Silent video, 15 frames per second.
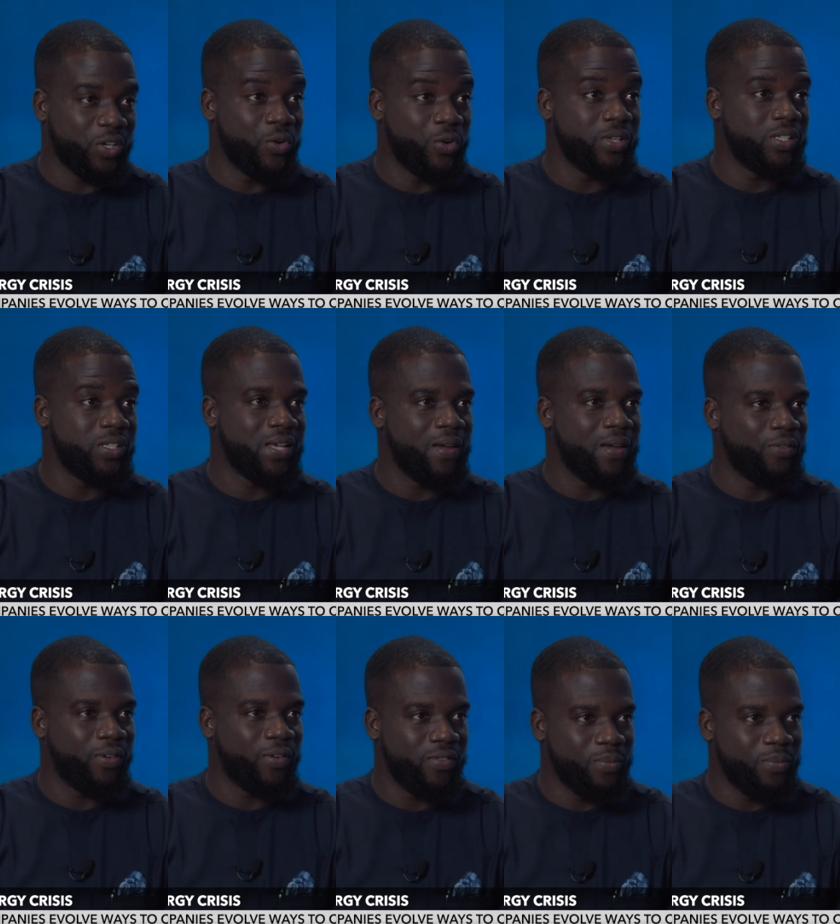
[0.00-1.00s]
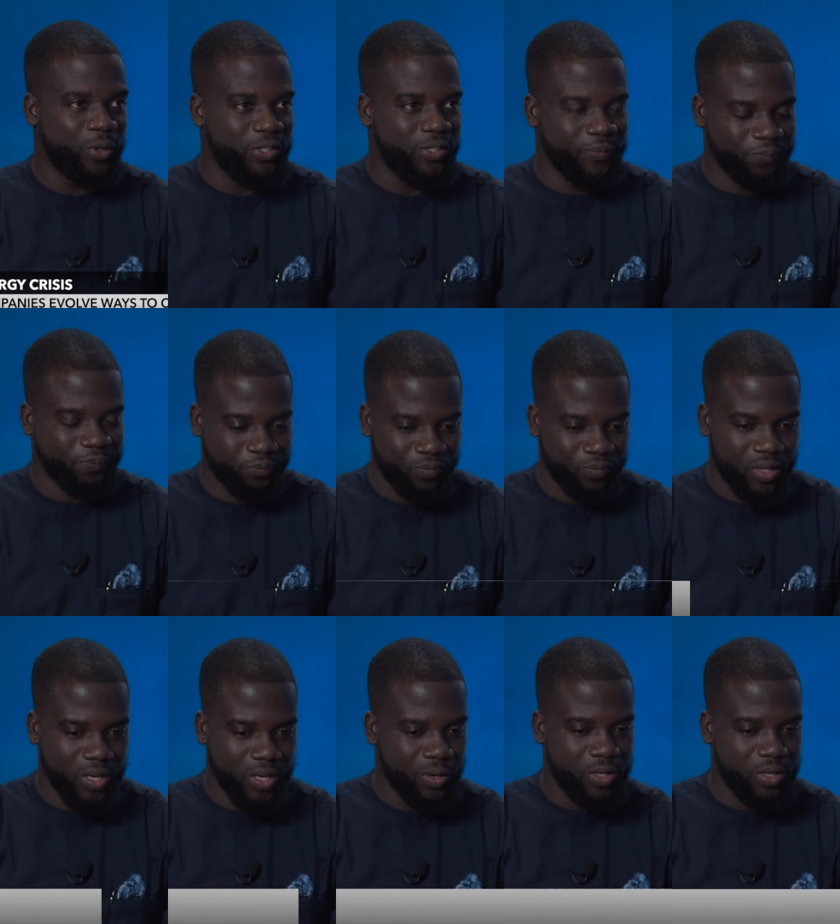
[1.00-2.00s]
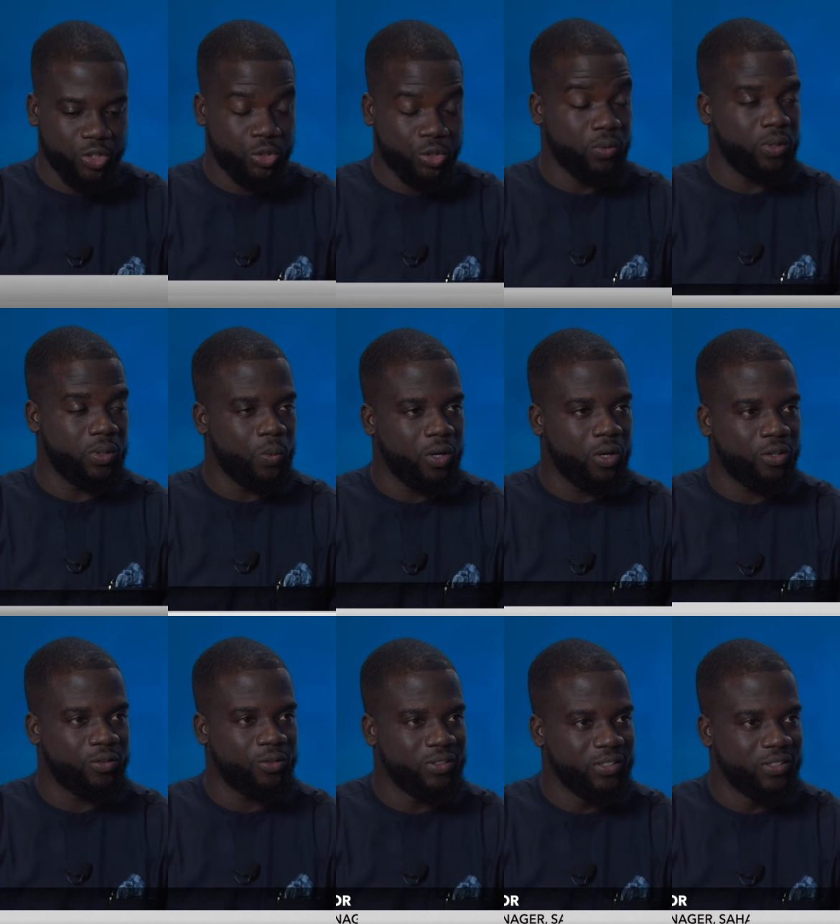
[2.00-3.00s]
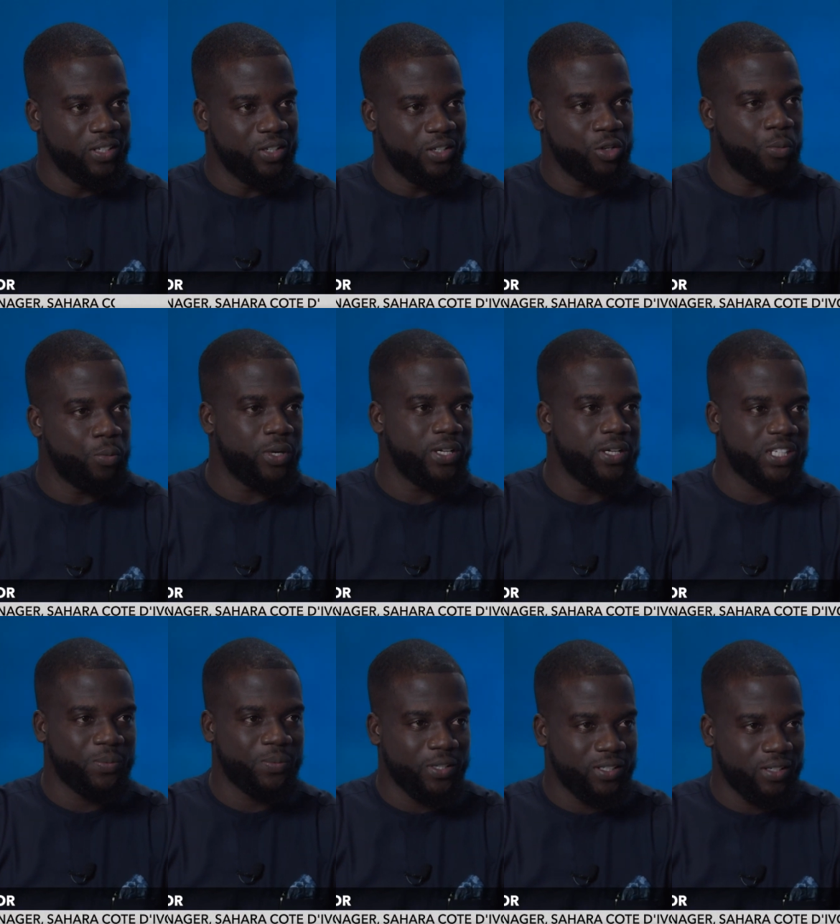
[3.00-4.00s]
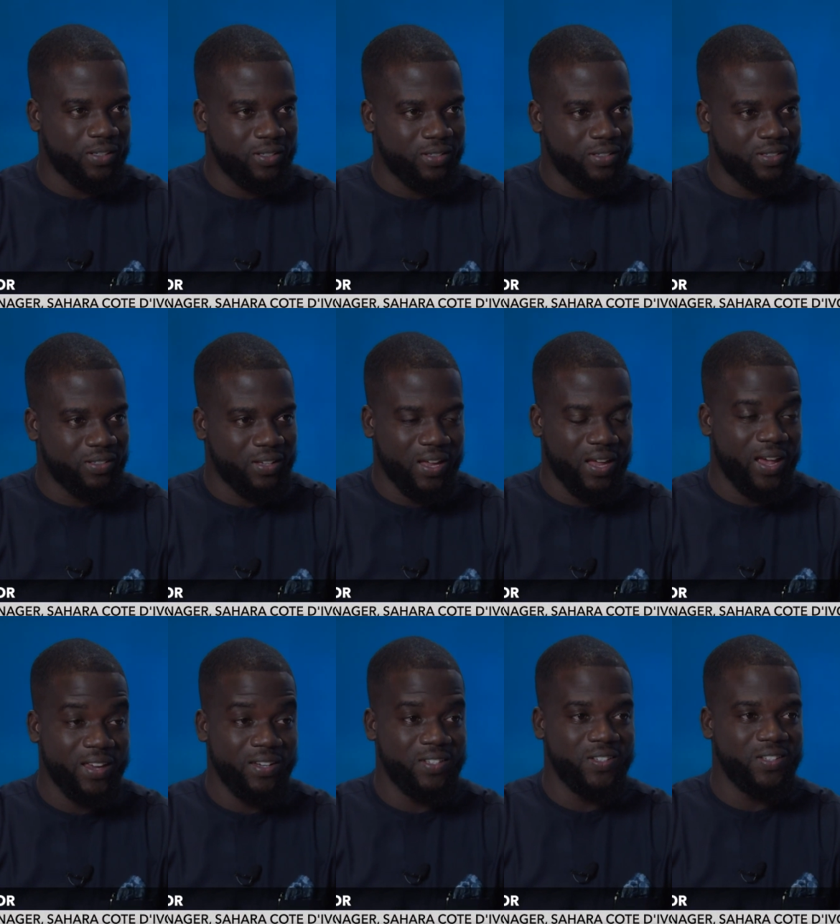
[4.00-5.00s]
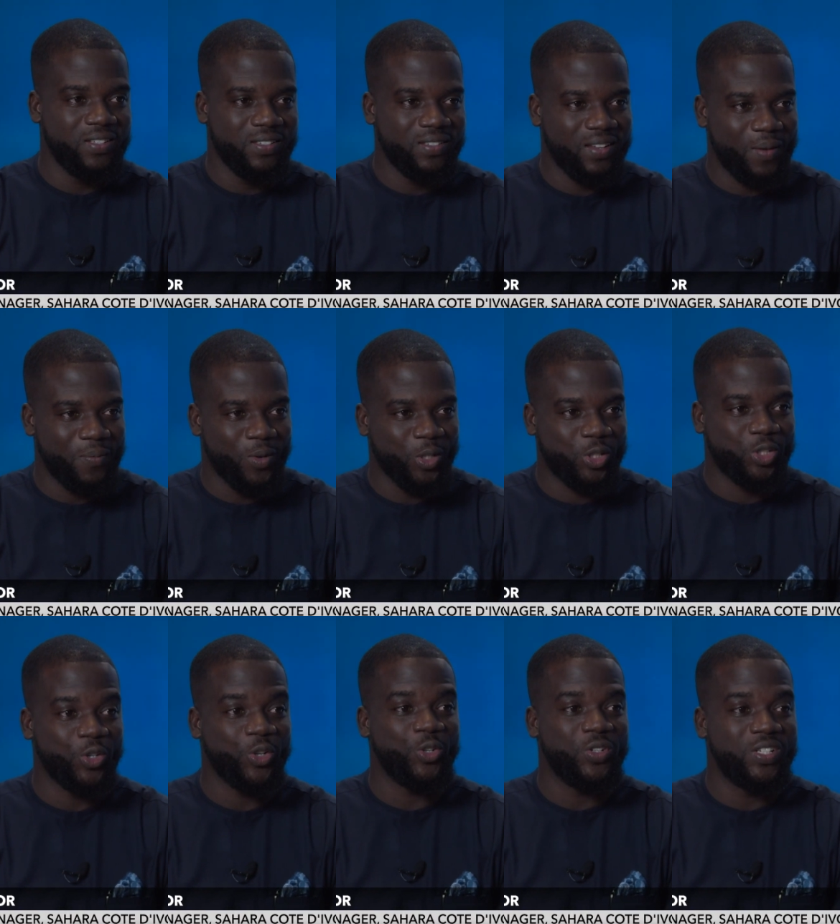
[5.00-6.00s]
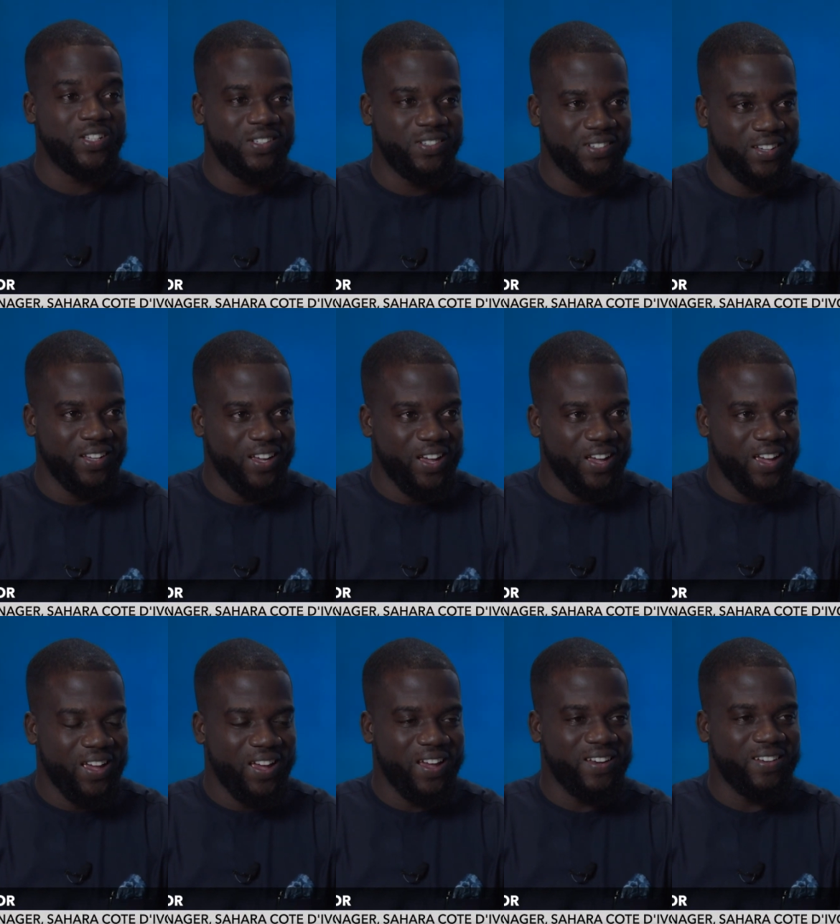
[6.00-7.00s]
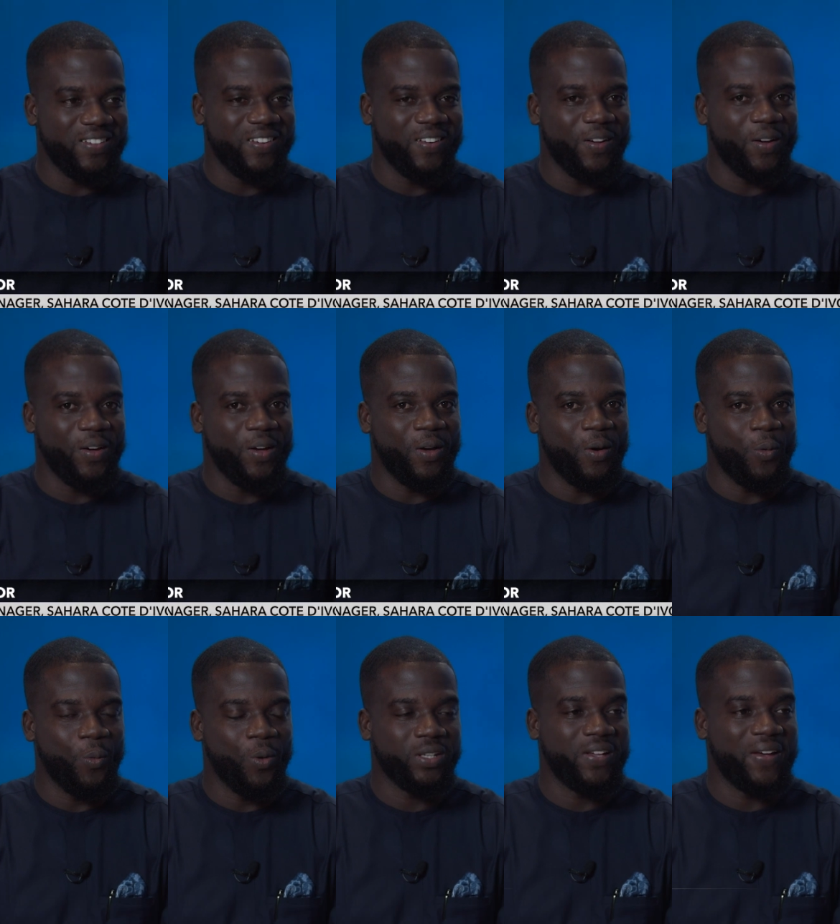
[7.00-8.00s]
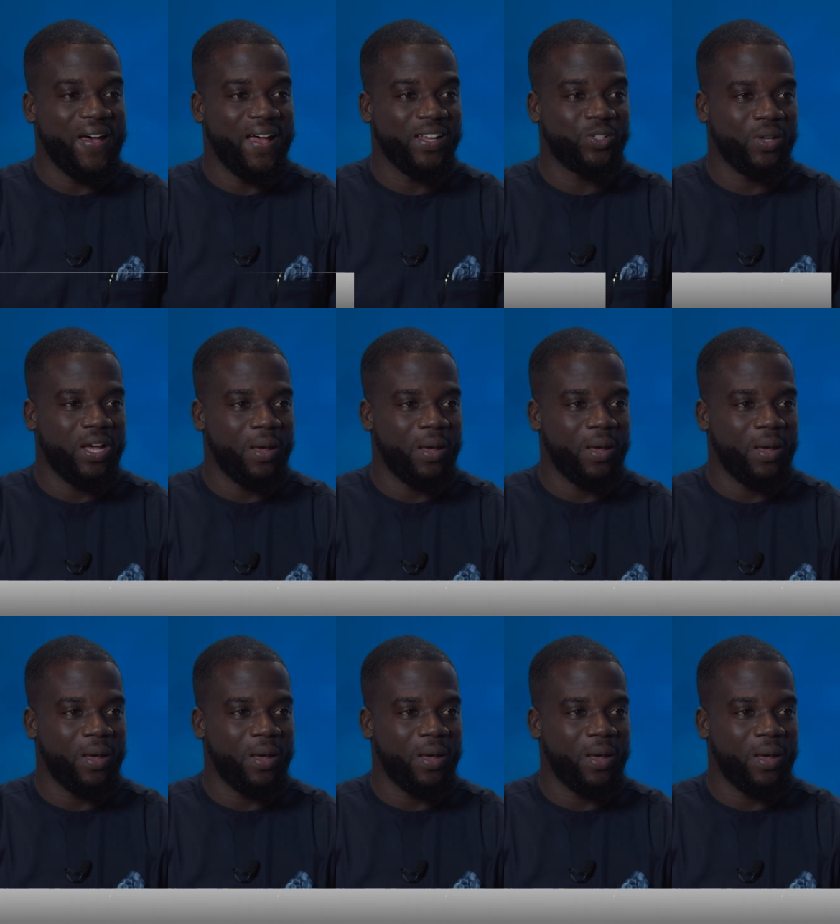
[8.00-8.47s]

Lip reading: a crazy time for everybody. It shook the world. Nobody expected it. I didn't. I'm not sure you did. And what had to